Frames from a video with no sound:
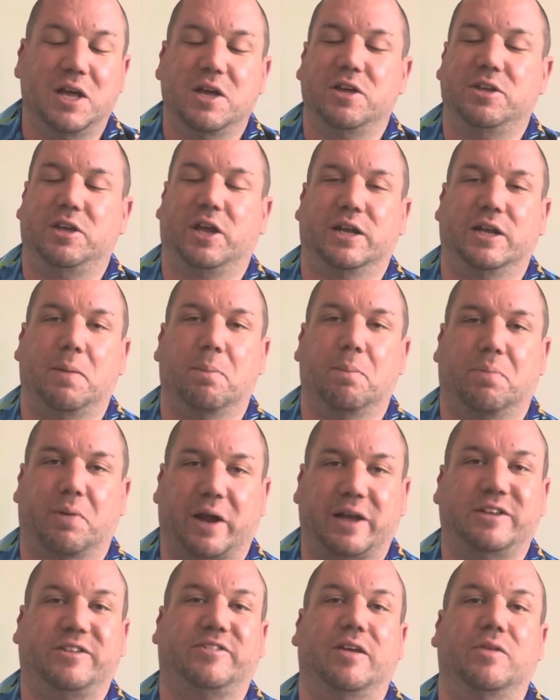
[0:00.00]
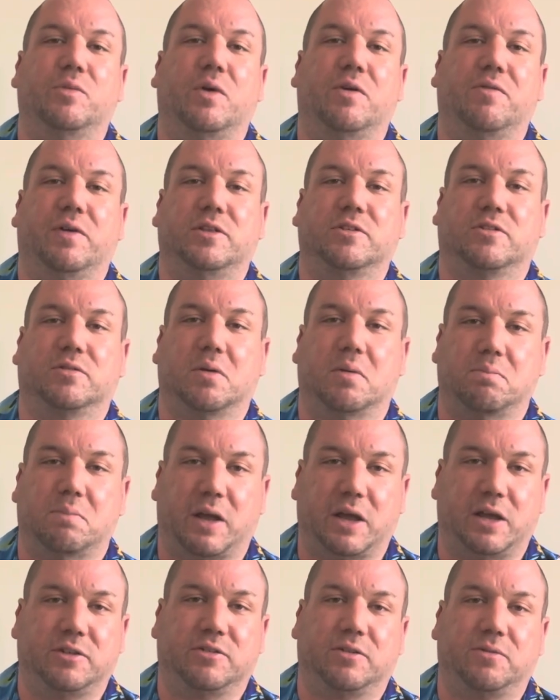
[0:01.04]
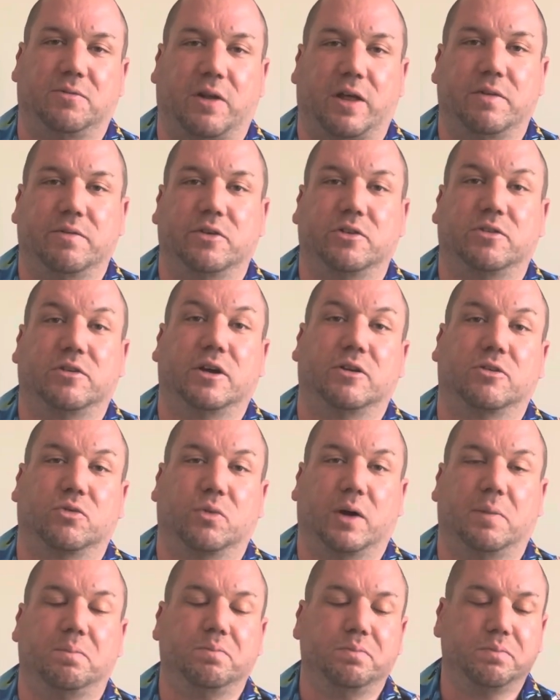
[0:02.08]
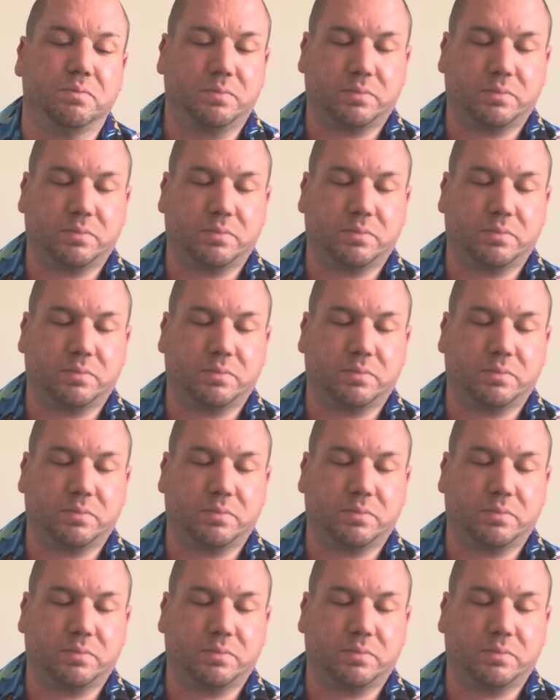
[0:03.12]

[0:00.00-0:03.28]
you can embrace it within some amazing flavours as well.